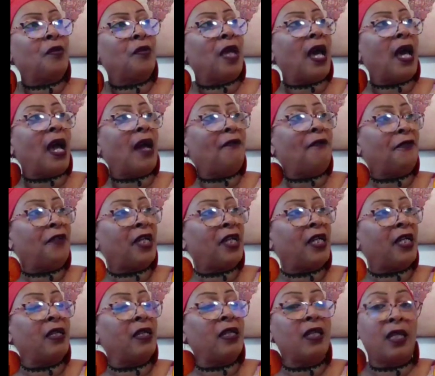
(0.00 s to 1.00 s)
them
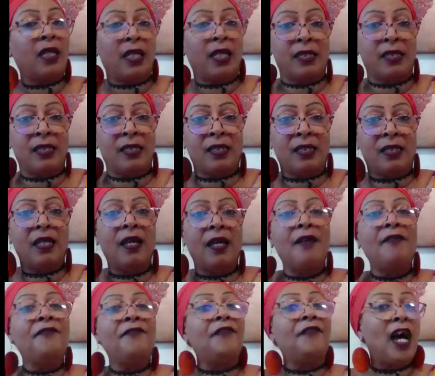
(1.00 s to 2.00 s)
African kids
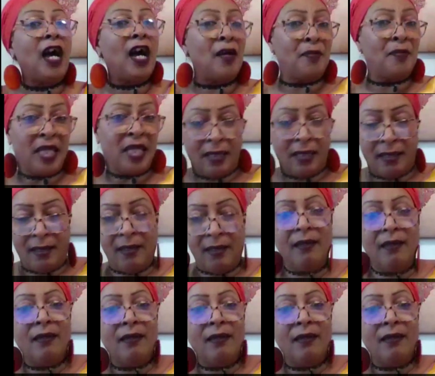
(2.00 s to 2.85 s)
farming,